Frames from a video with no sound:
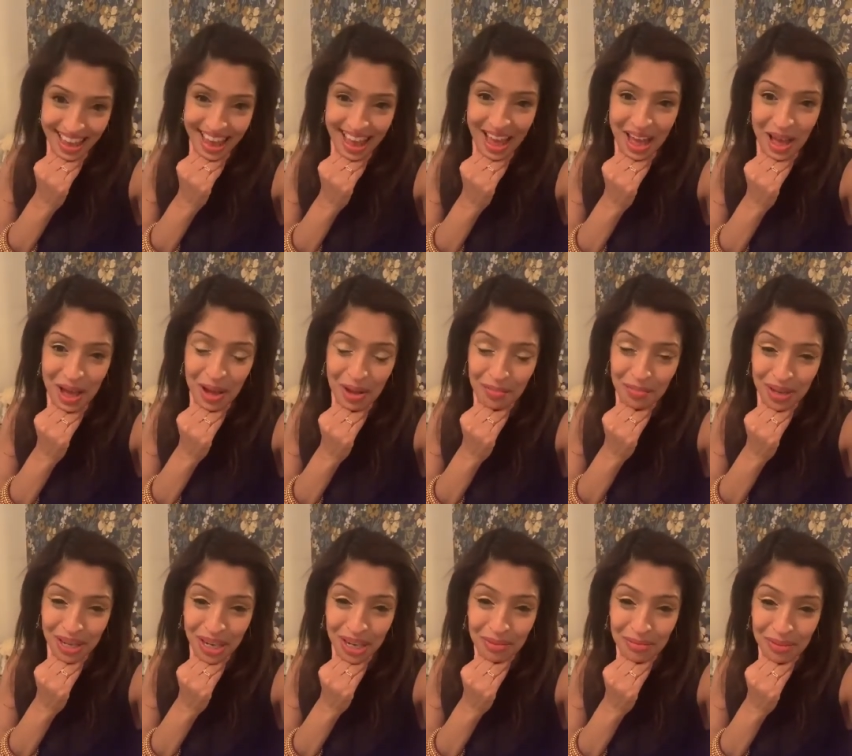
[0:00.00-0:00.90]
And
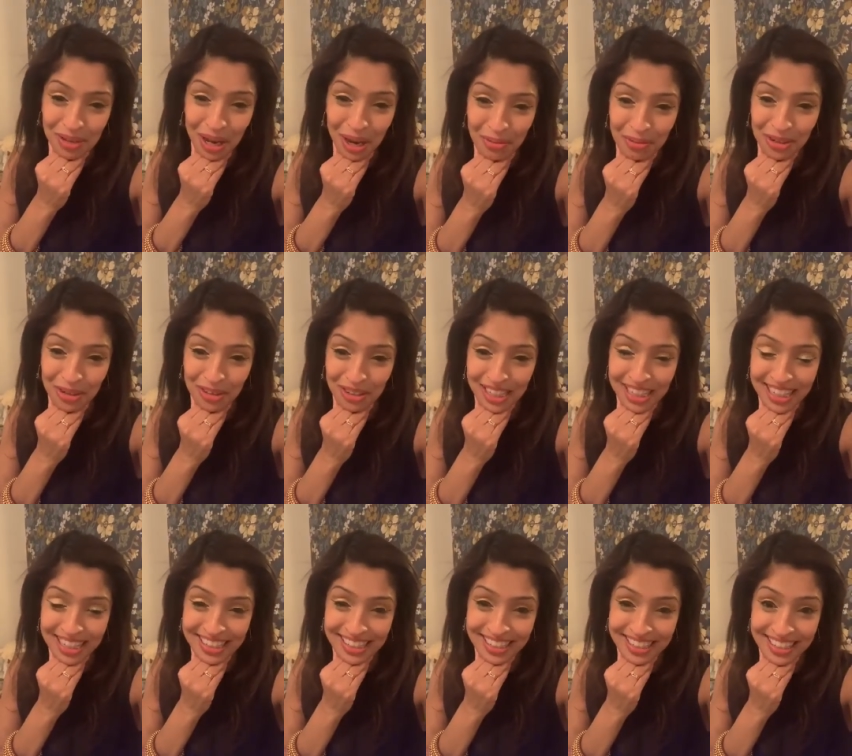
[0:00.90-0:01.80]
I'm coming on
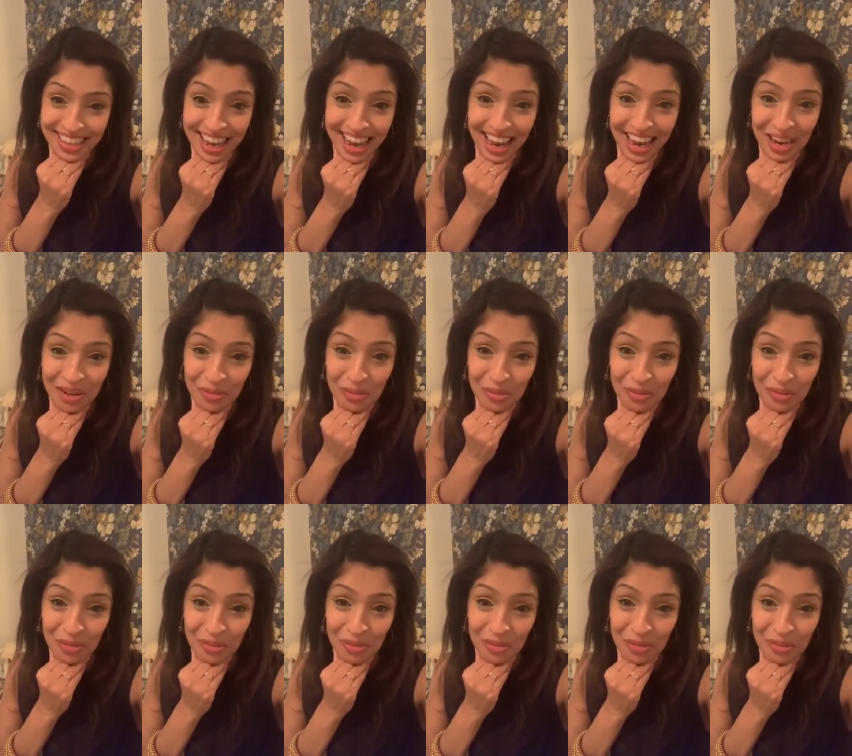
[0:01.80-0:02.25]
here today,